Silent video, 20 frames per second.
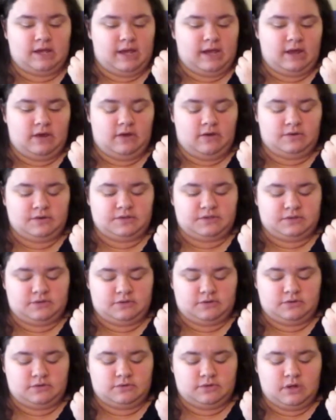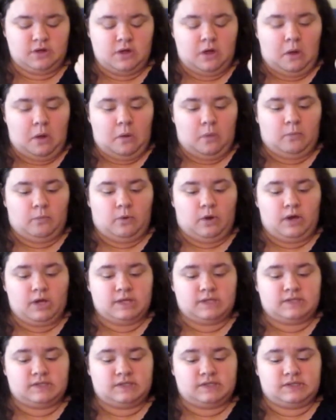I also
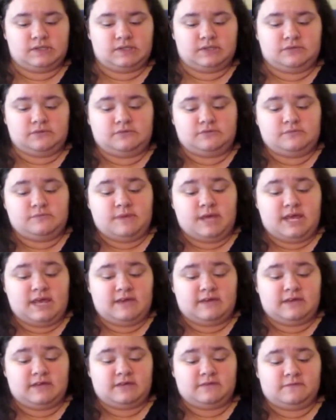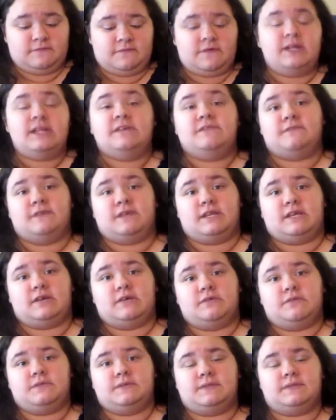want to make funny
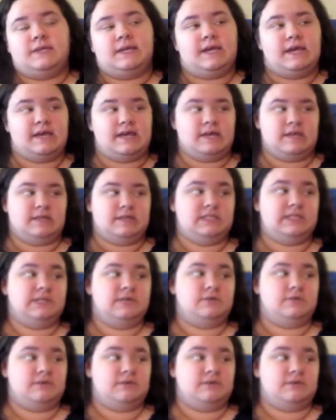videos and,